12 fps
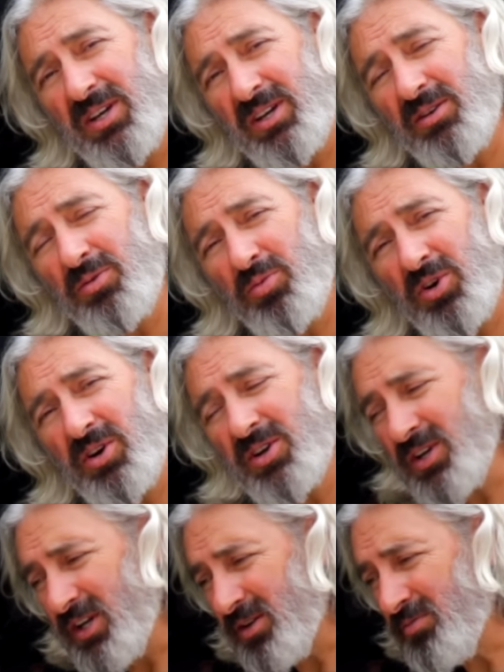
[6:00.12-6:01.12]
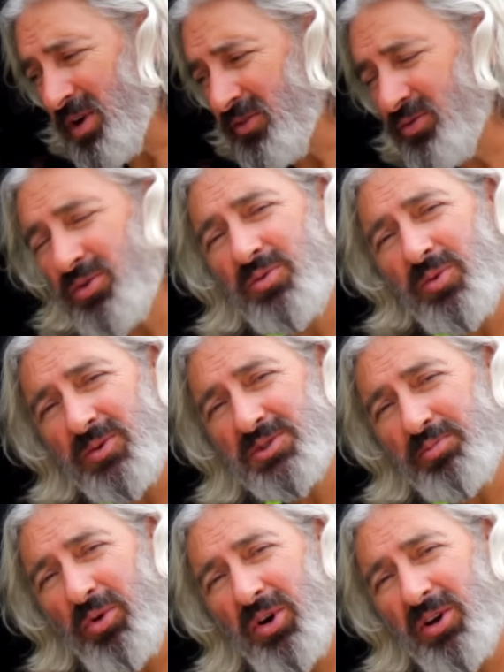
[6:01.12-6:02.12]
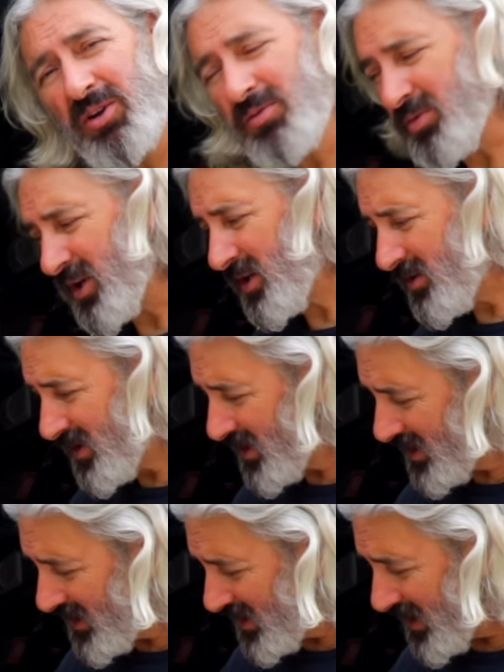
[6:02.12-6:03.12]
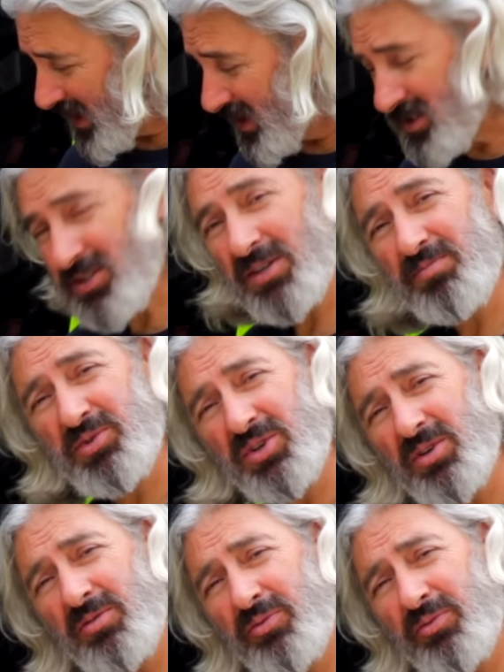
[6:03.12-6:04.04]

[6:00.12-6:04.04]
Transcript: it'll work and my food won't spoil but it's a beautiful